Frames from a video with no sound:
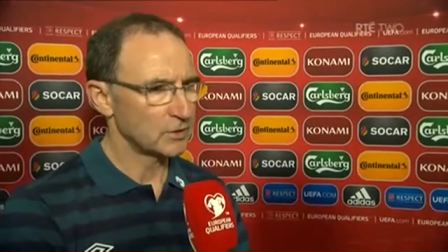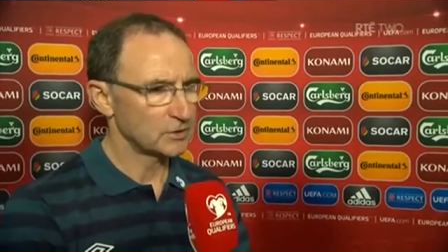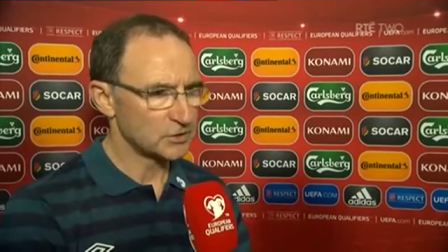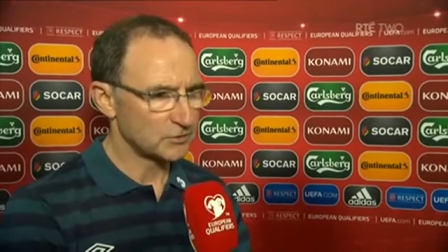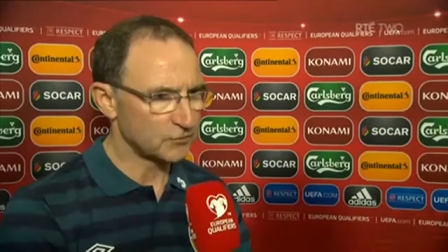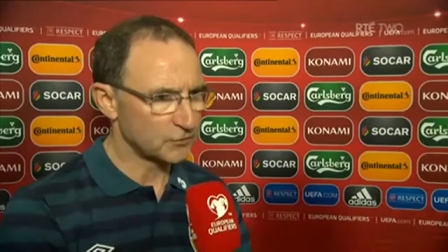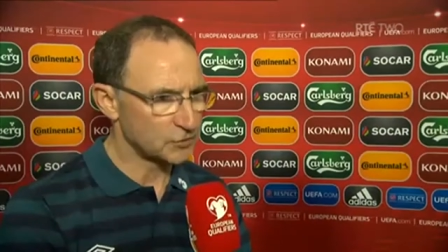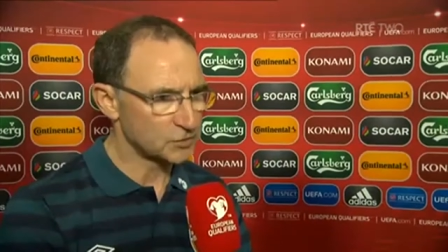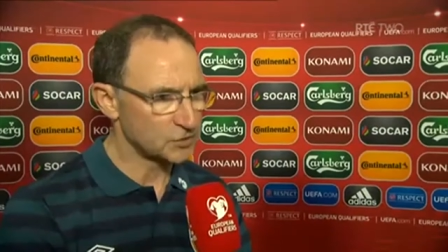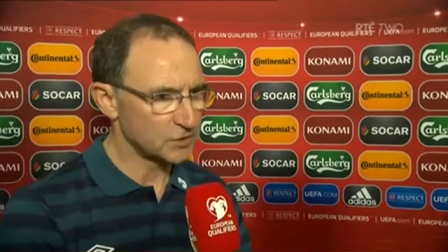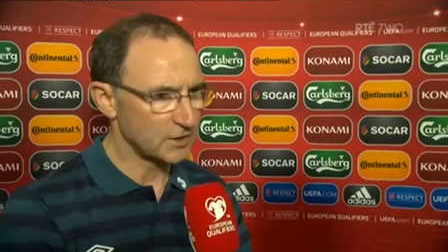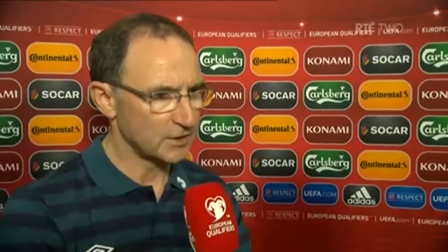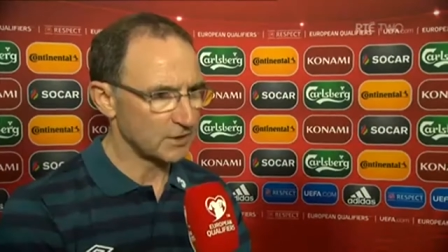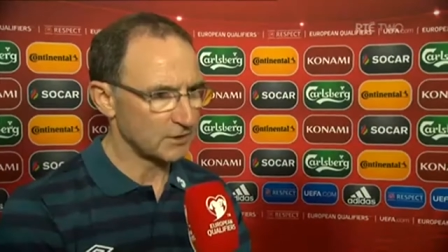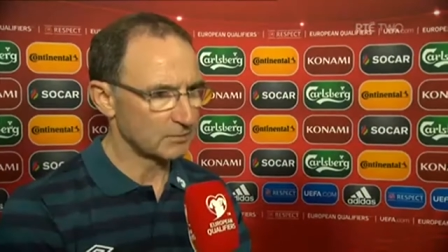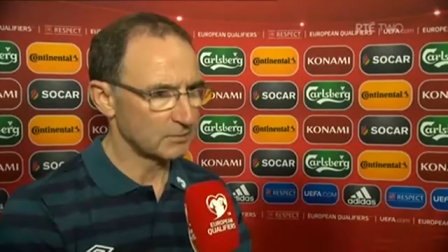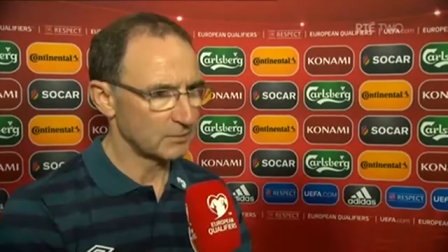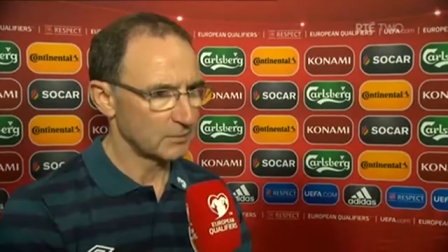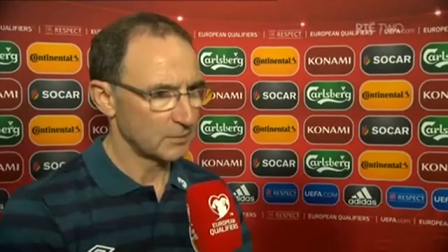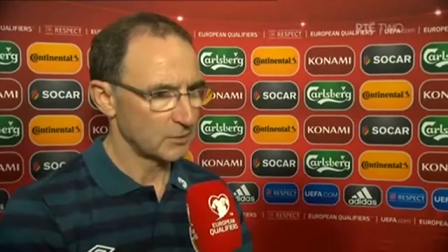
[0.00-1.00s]
It's the first
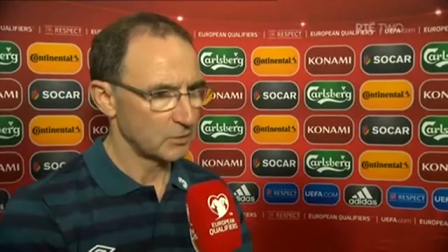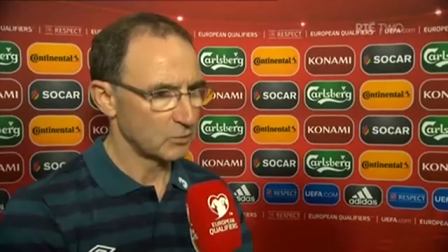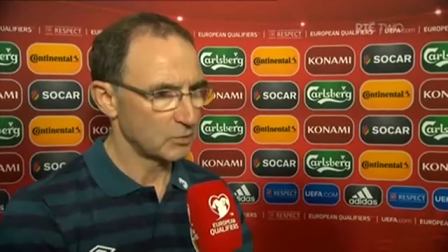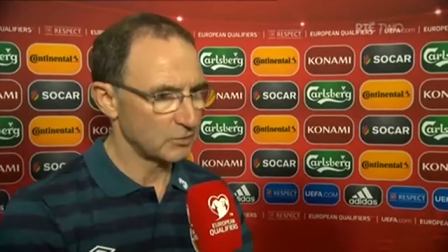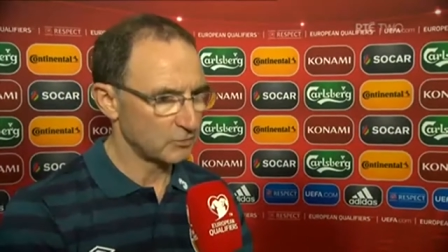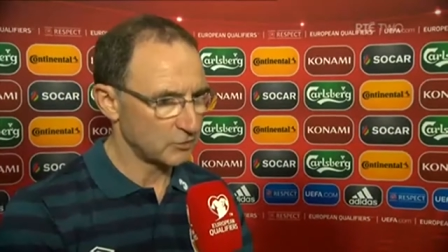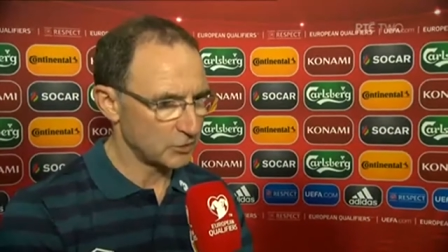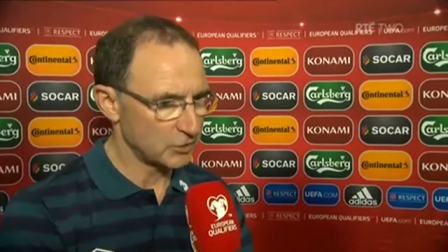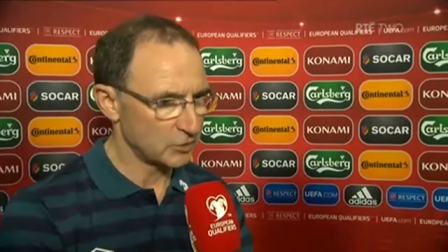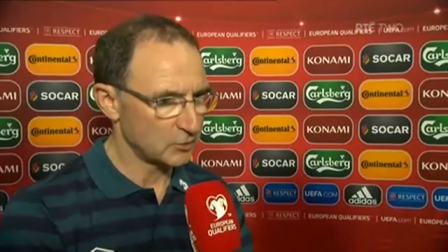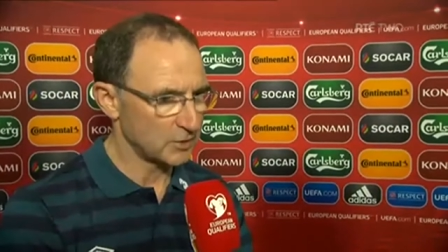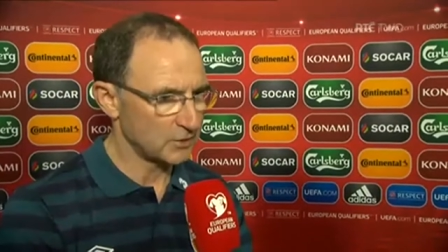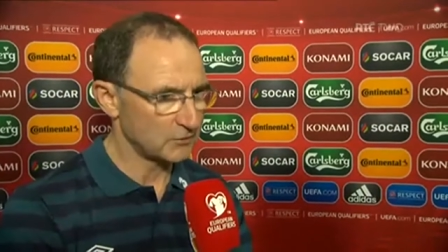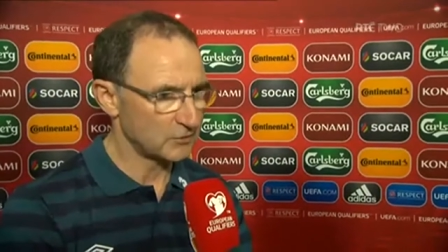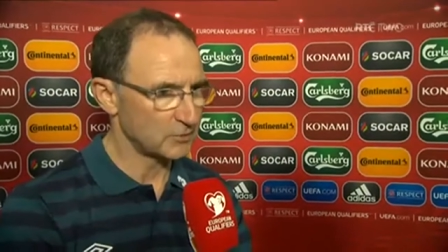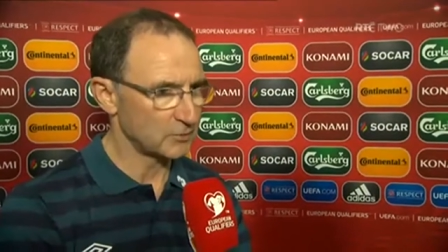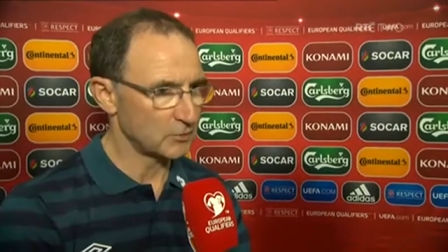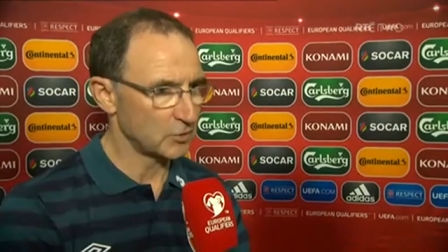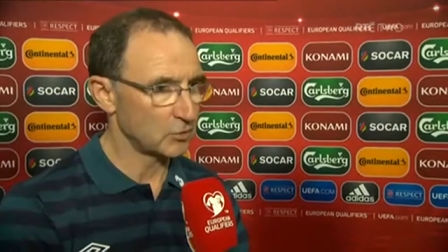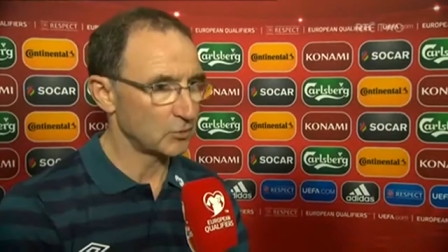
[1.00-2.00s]
game we've won
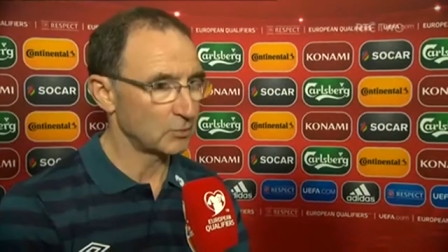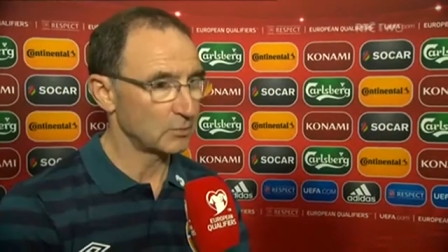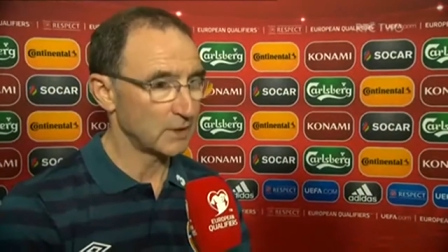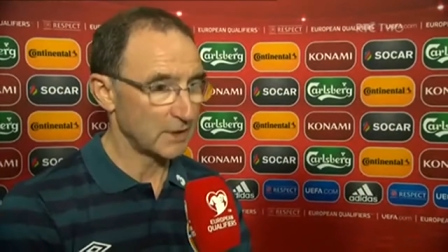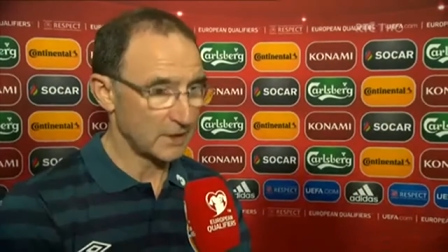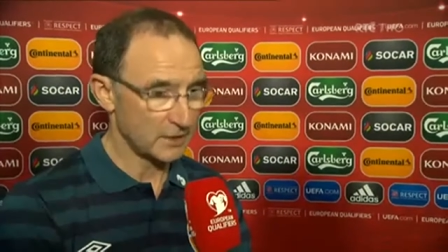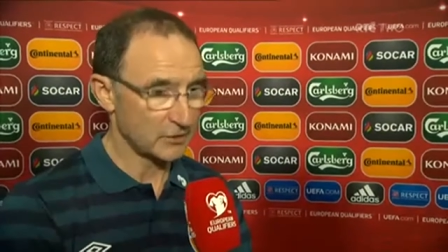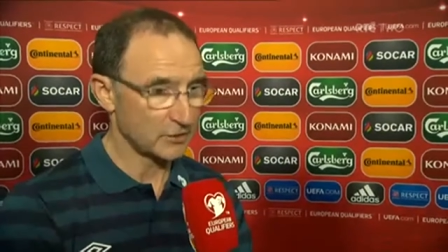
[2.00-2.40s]
away from home.